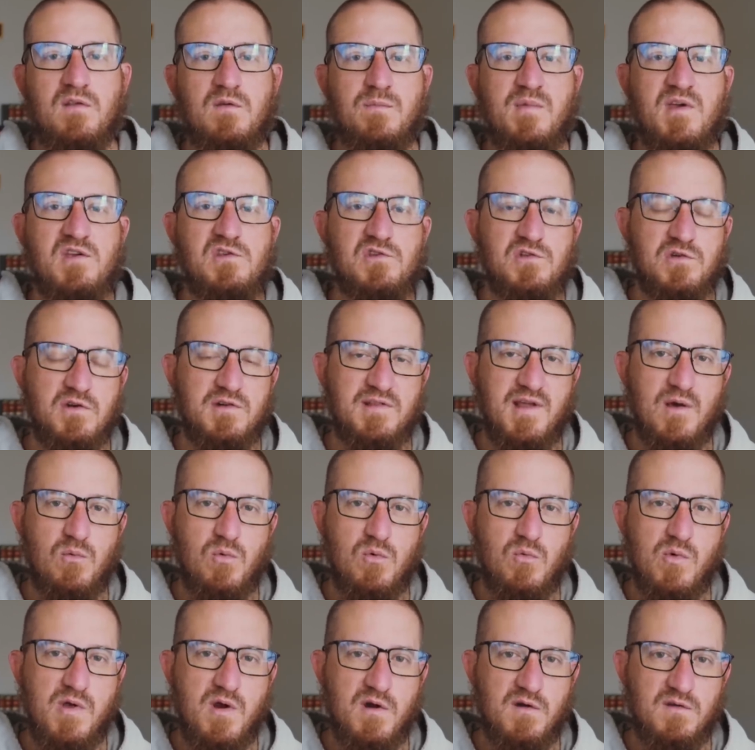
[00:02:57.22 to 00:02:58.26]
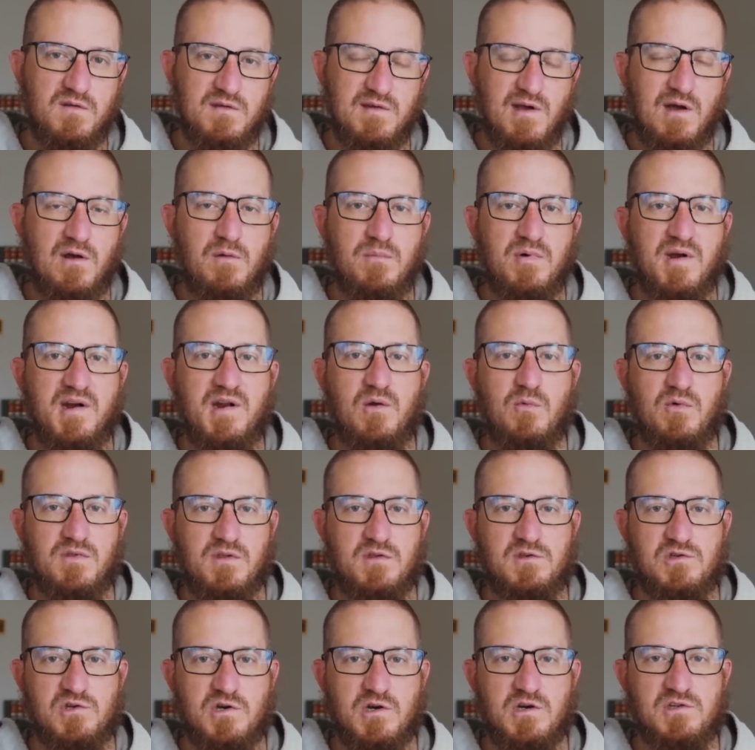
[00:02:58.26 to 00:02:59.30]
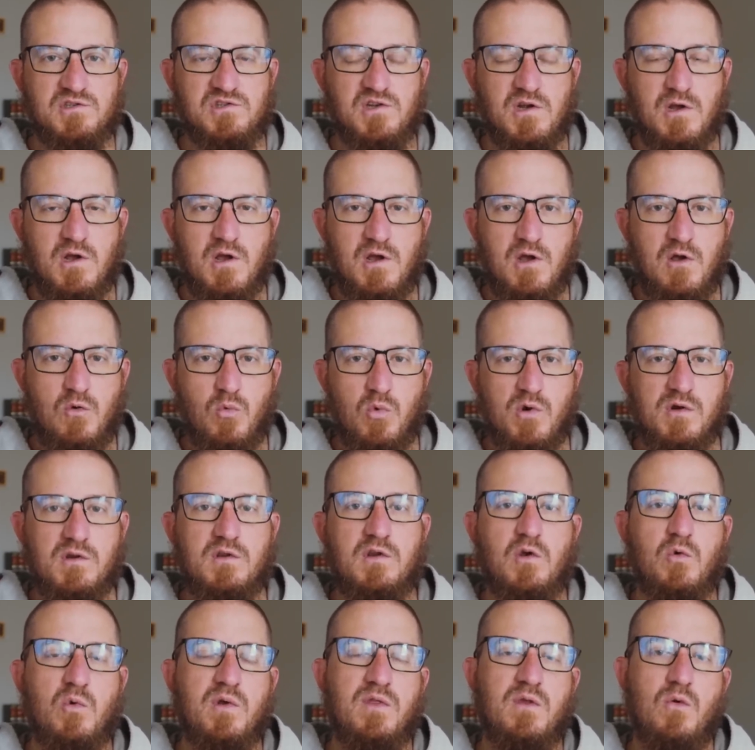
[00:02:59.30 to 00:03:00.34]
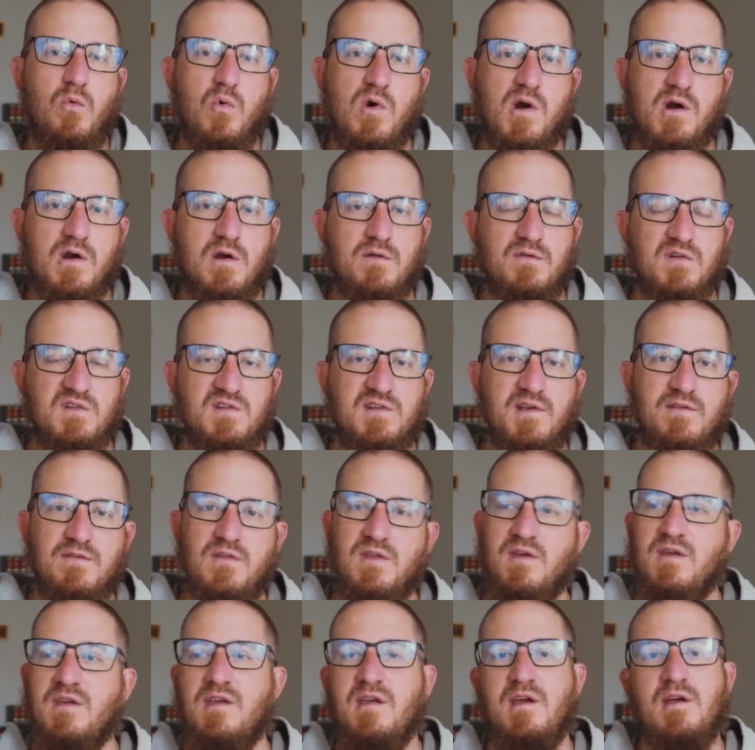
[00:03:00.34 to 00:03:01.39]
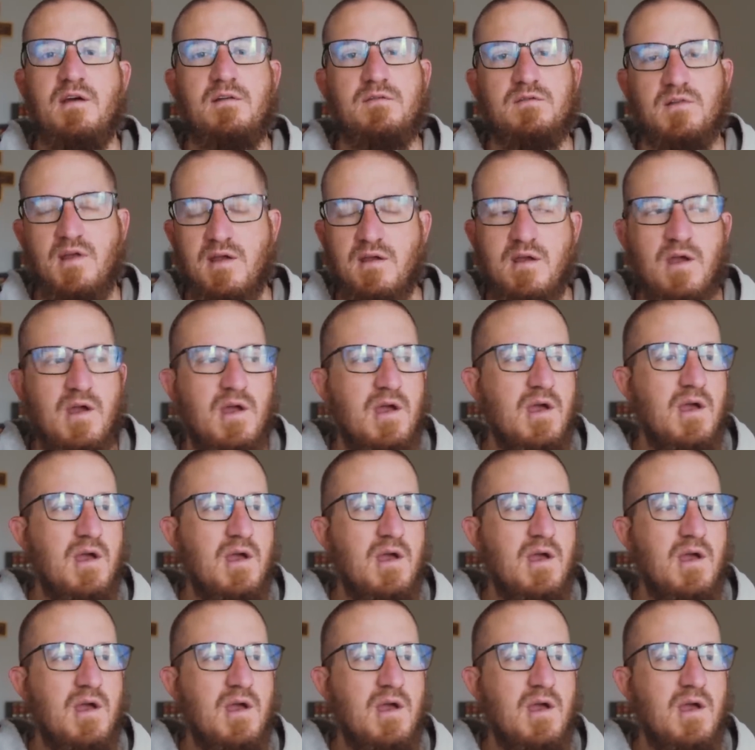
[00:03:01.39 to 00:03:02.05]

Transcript: make sure that when we are celebrating with the church, we're doing the work of receiving the gift. Like